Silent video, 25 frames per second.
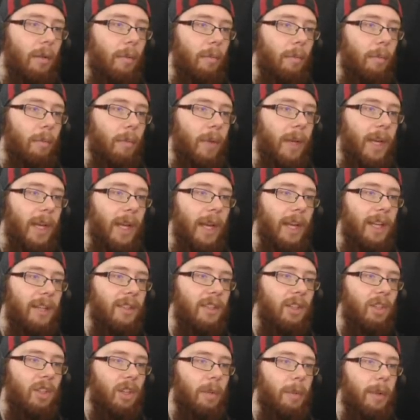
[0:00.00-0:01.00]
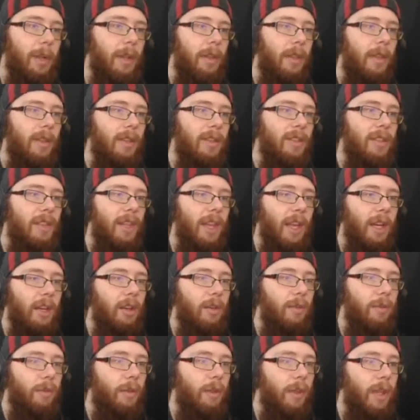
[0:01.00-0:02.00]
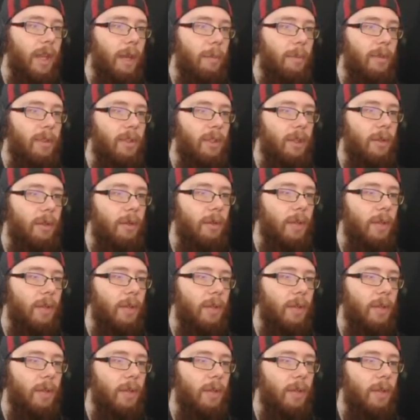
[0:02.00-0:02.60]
But yeah, ladies and gentlemen, this is the end for the episode.